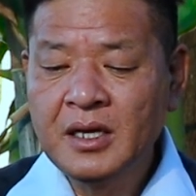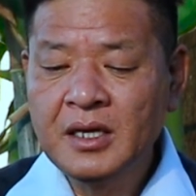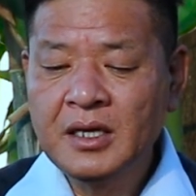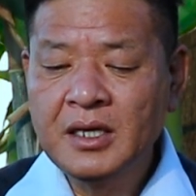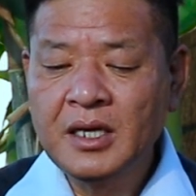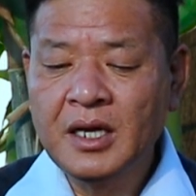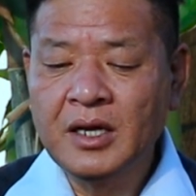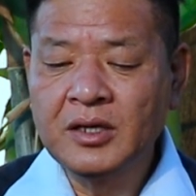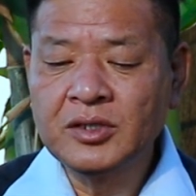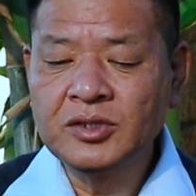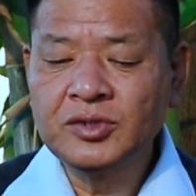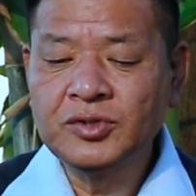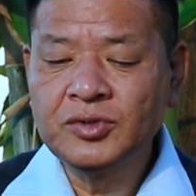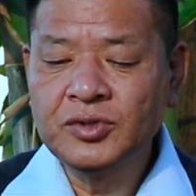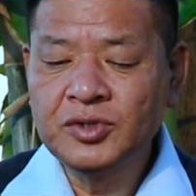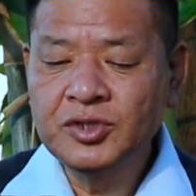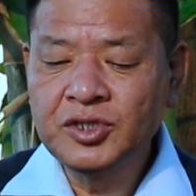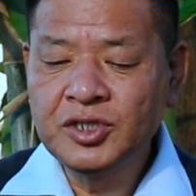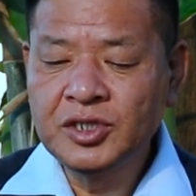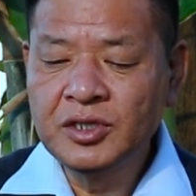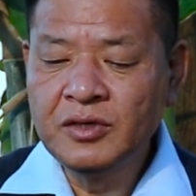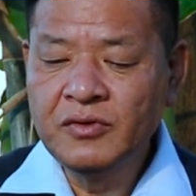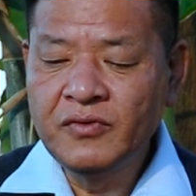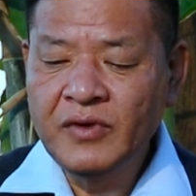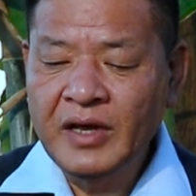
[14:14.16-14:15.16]
Now, a
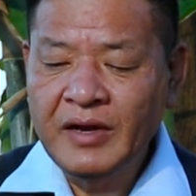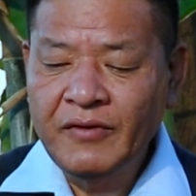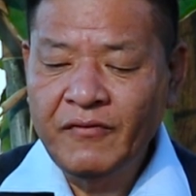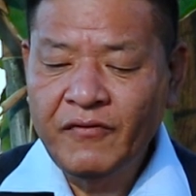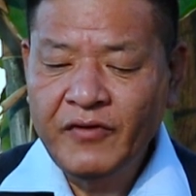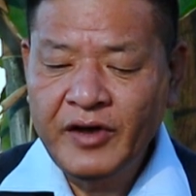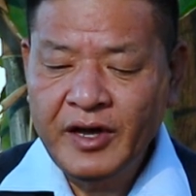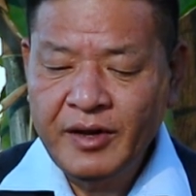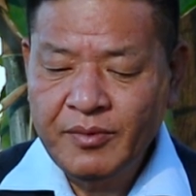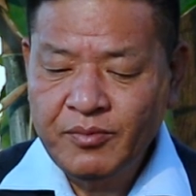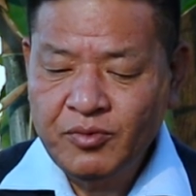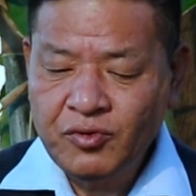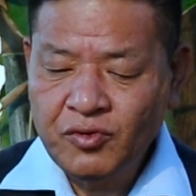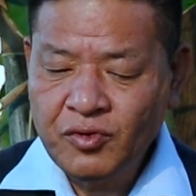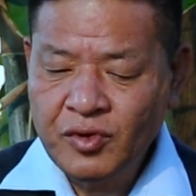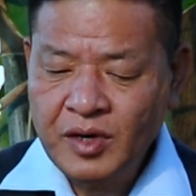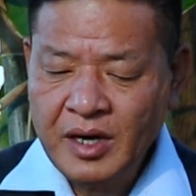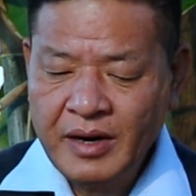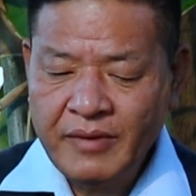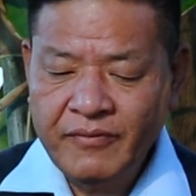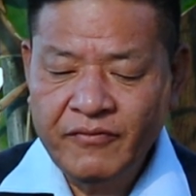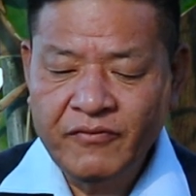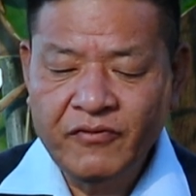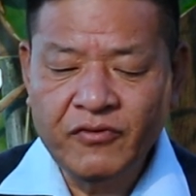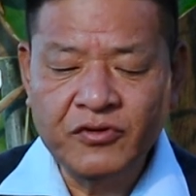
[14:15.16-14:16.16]
social welfare
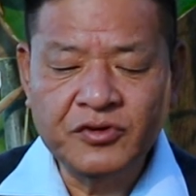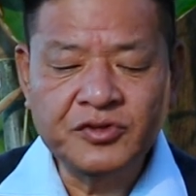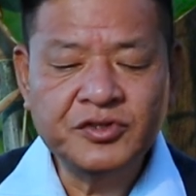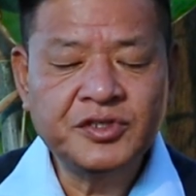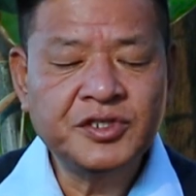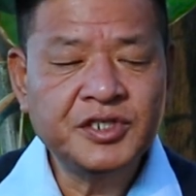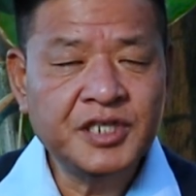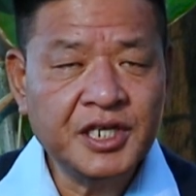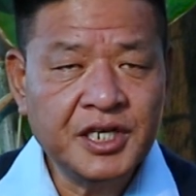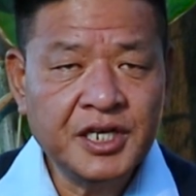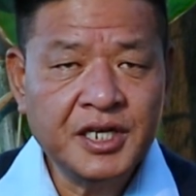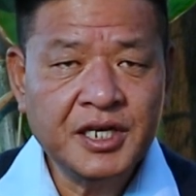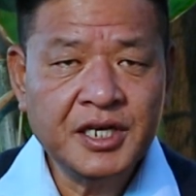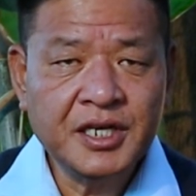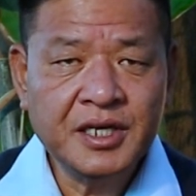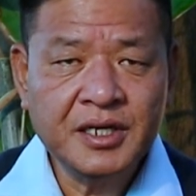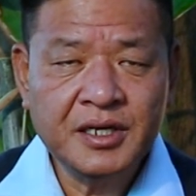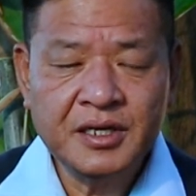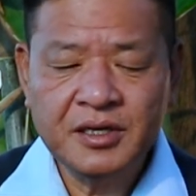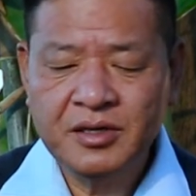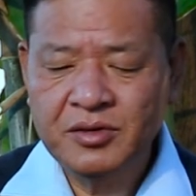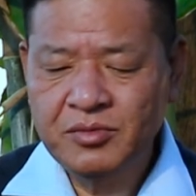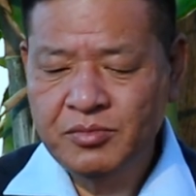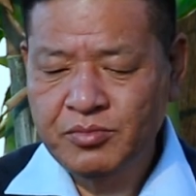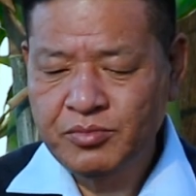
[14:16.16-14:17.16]
program for sick,
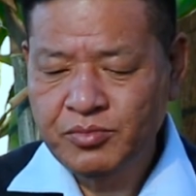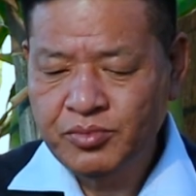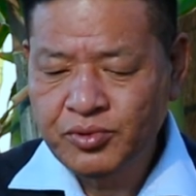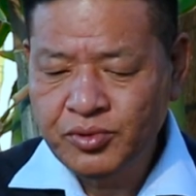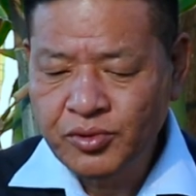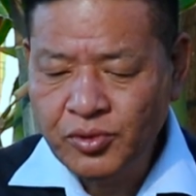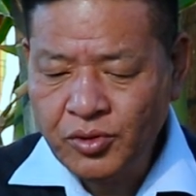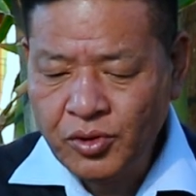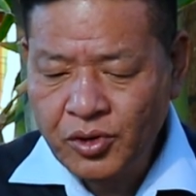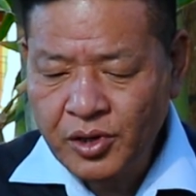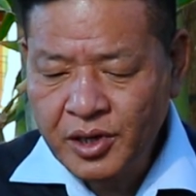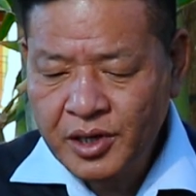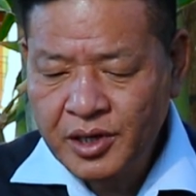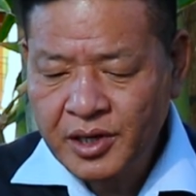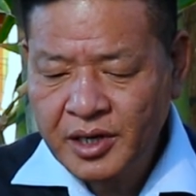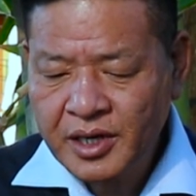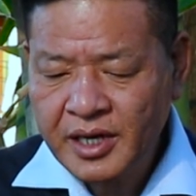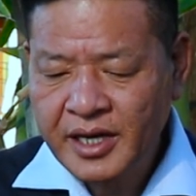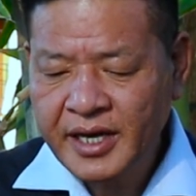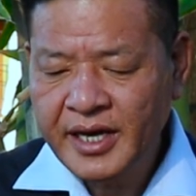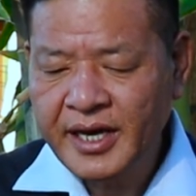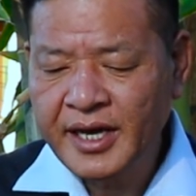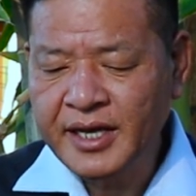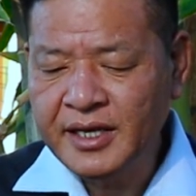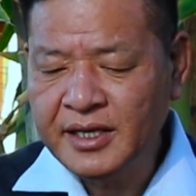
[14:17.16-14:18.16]
poor,
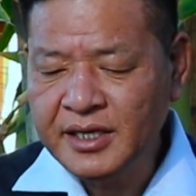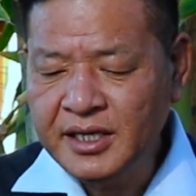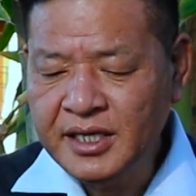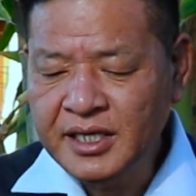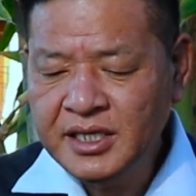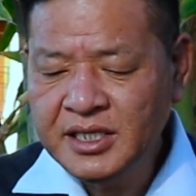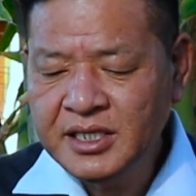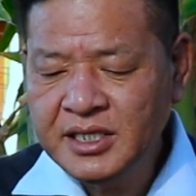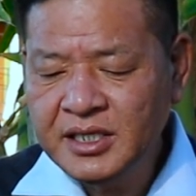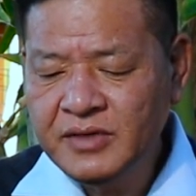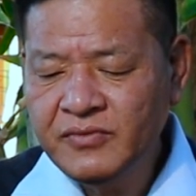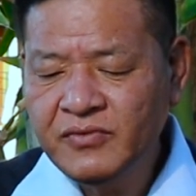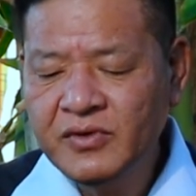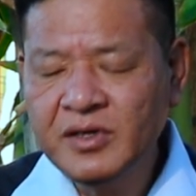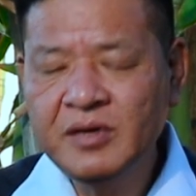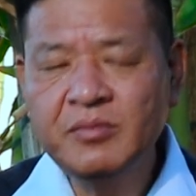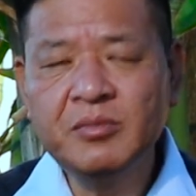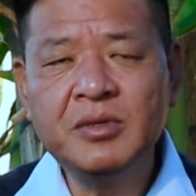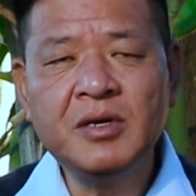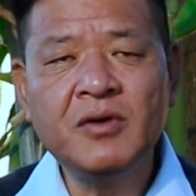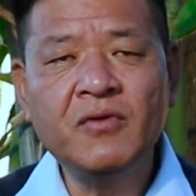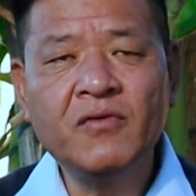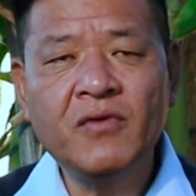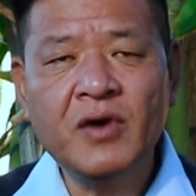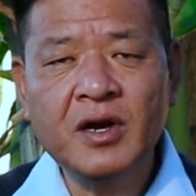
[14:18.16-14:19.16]
and needy will
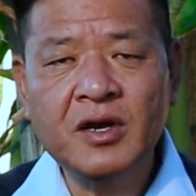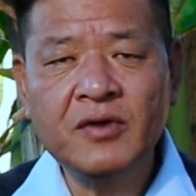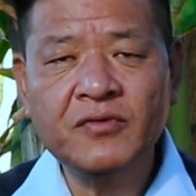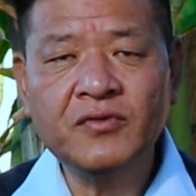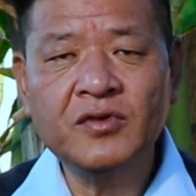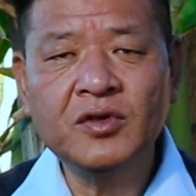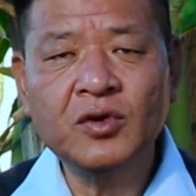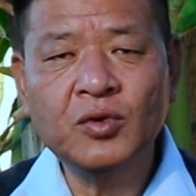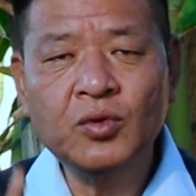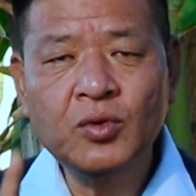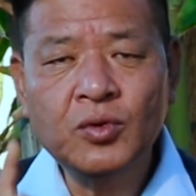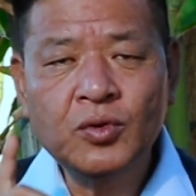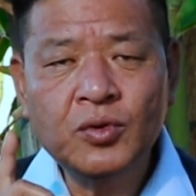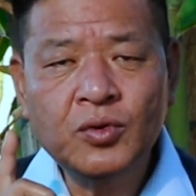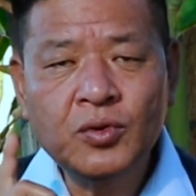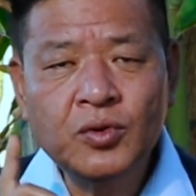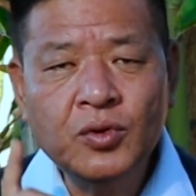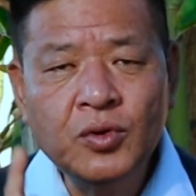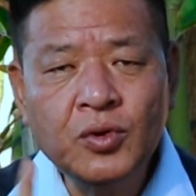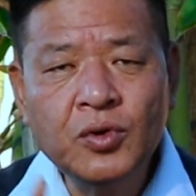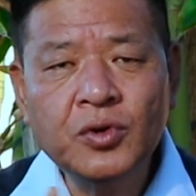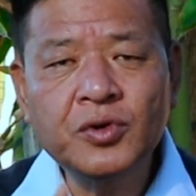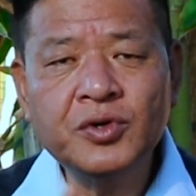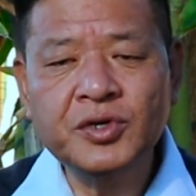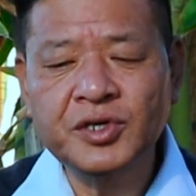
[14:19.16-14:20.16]
be one of the
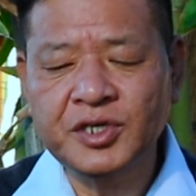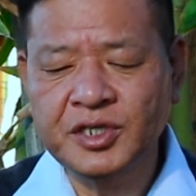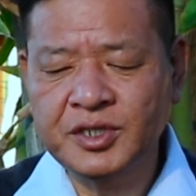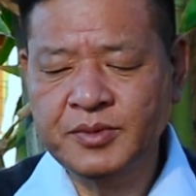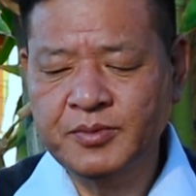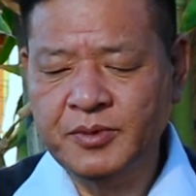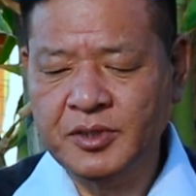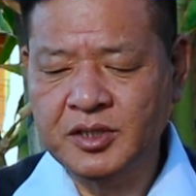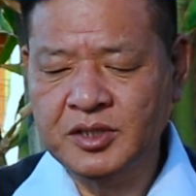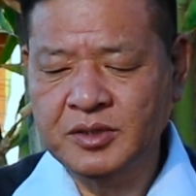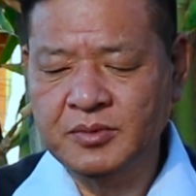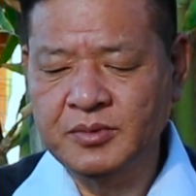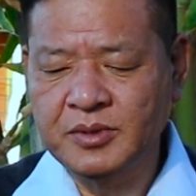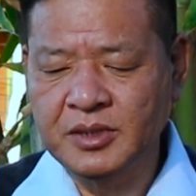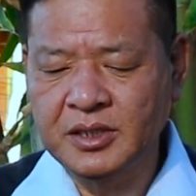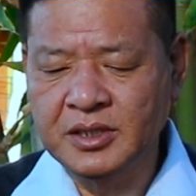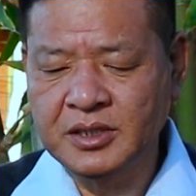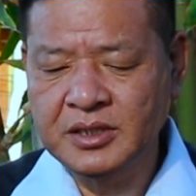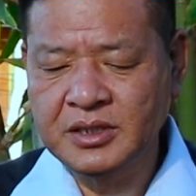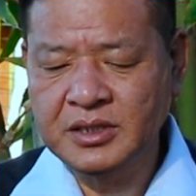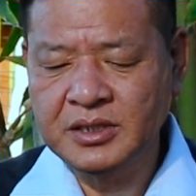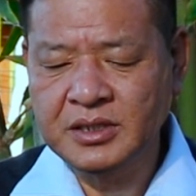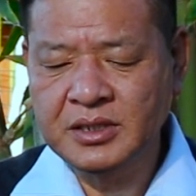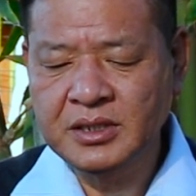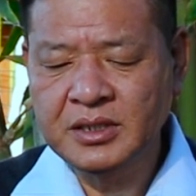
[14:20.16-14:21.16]
core
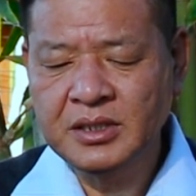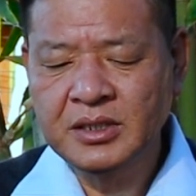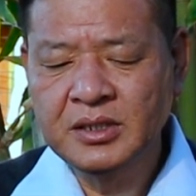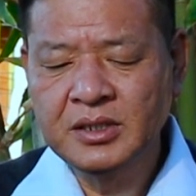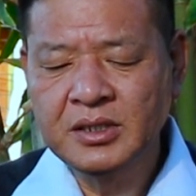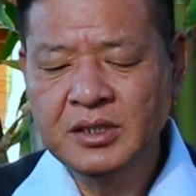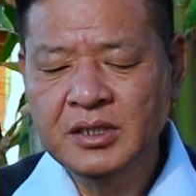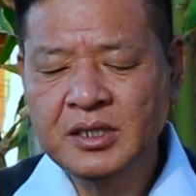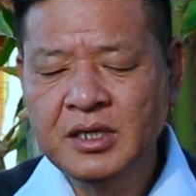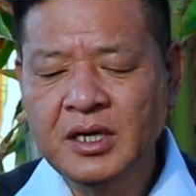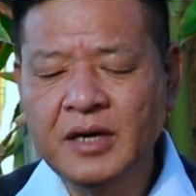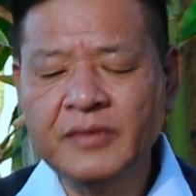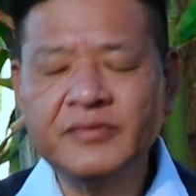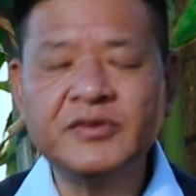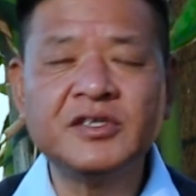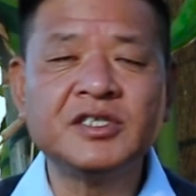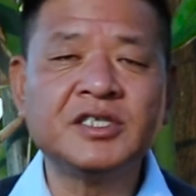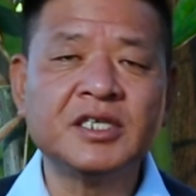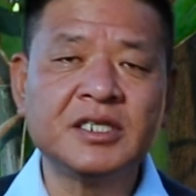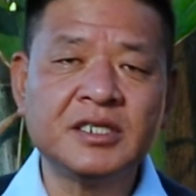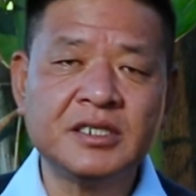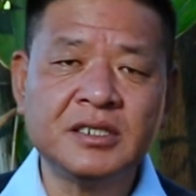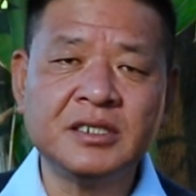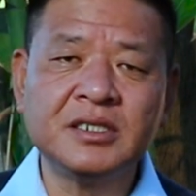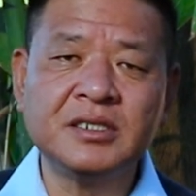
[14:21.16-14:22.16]
responsibility of the
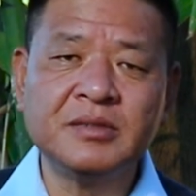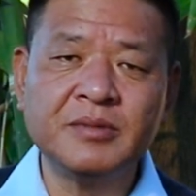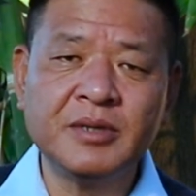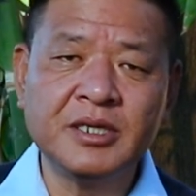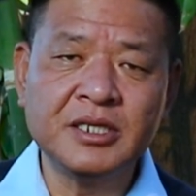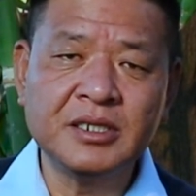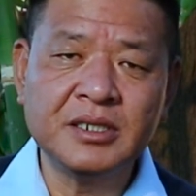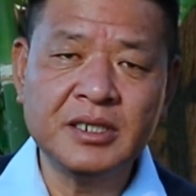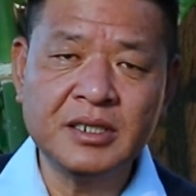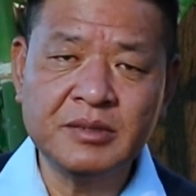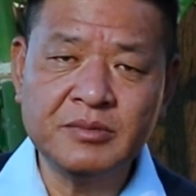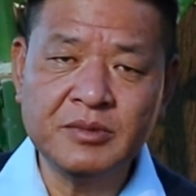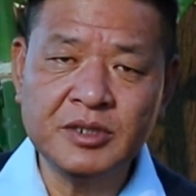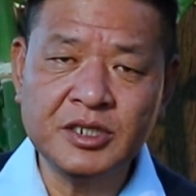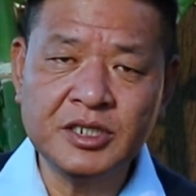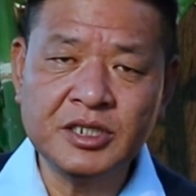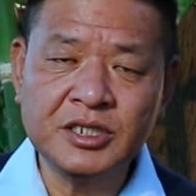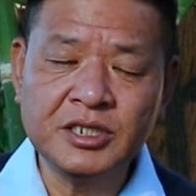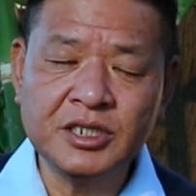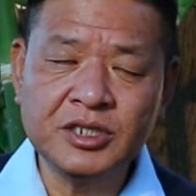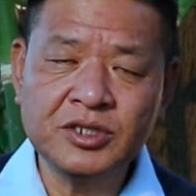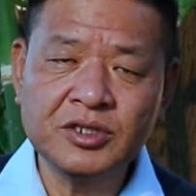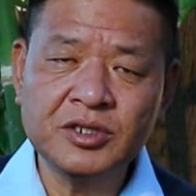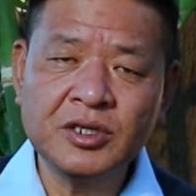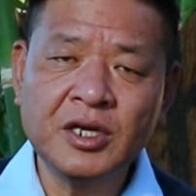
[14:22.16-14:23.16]
Central Tibetan
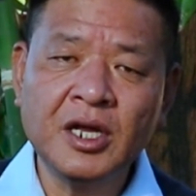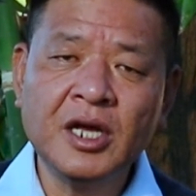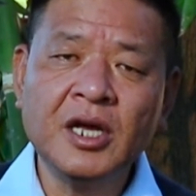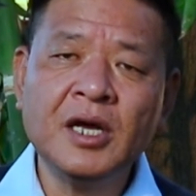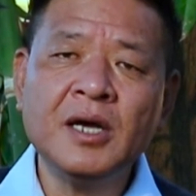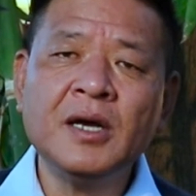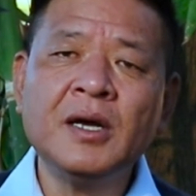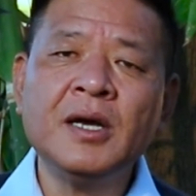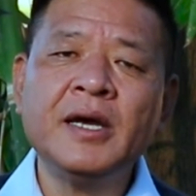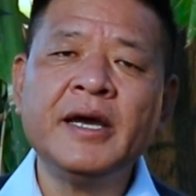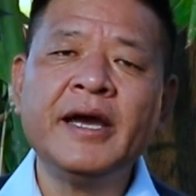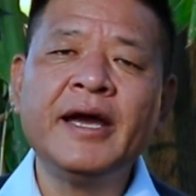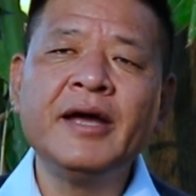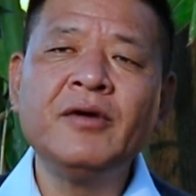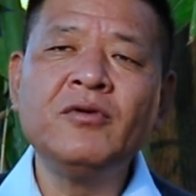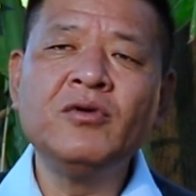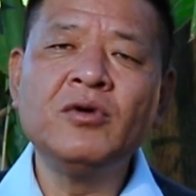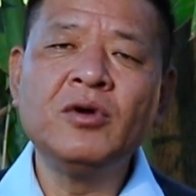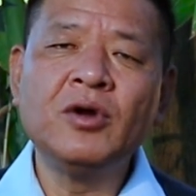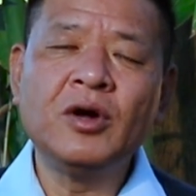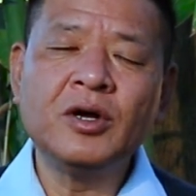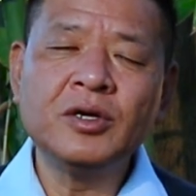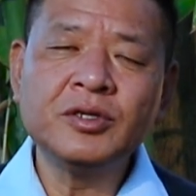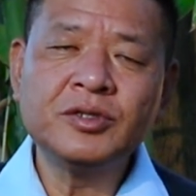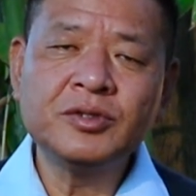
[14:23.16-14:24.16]
Administration, and we
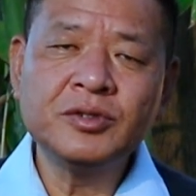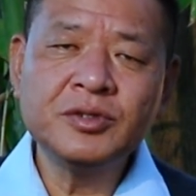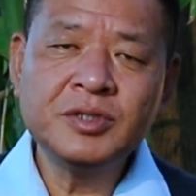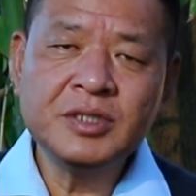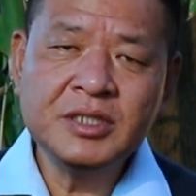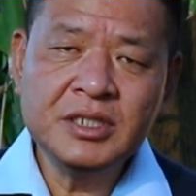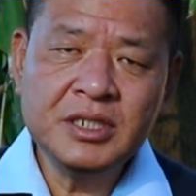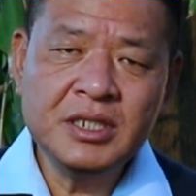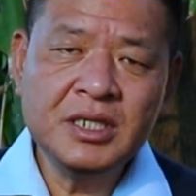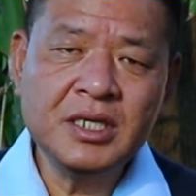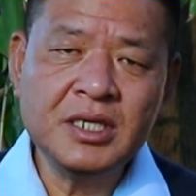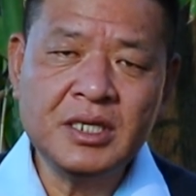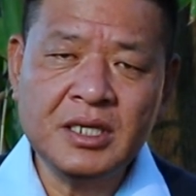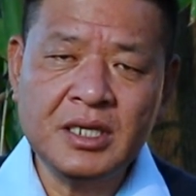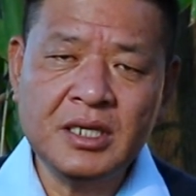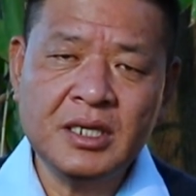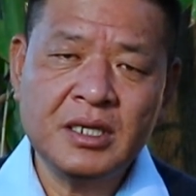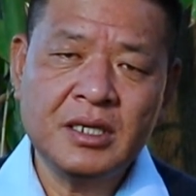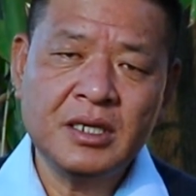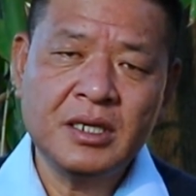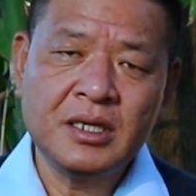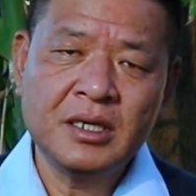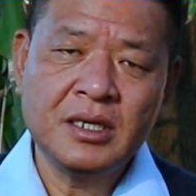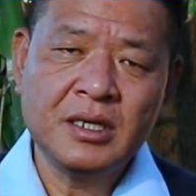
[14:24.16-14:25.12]
will also seek